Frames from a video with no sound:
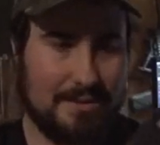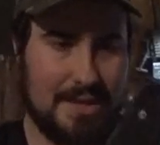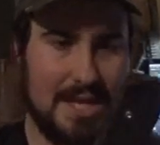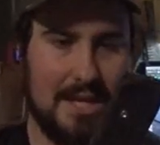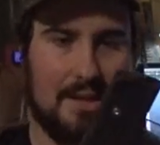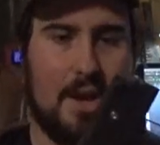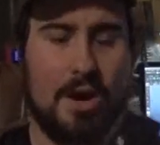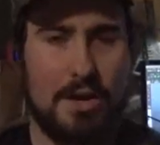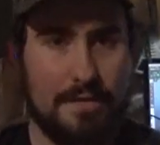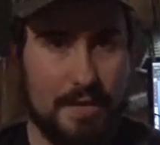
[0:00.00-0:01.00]
The
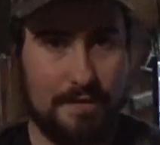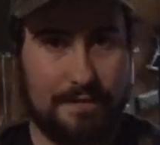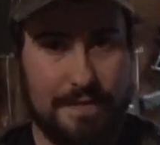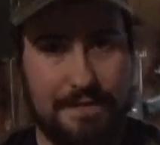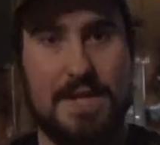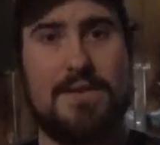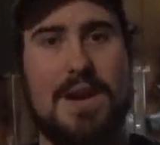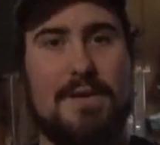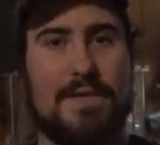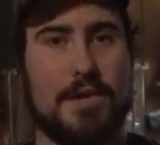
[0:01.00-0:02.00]
longer 15
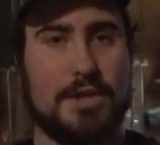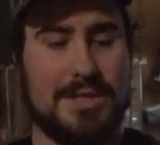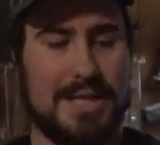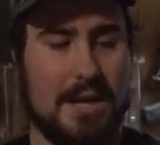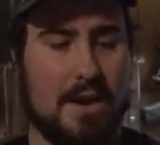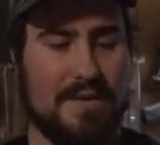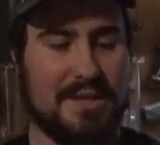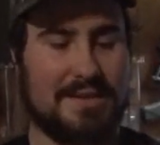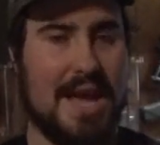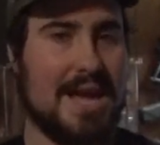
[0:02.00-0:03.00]
round versions that are on the
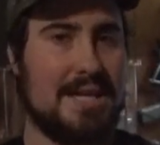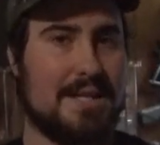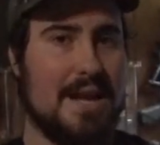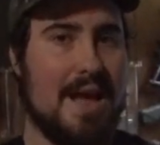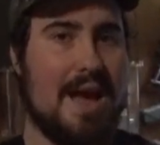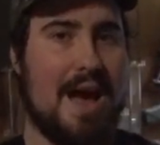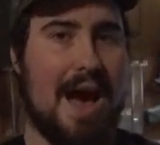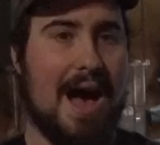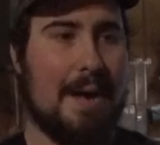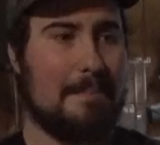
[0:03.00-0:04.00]
site,
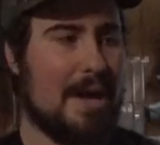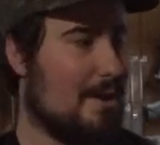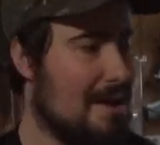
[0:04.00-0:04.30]
I don't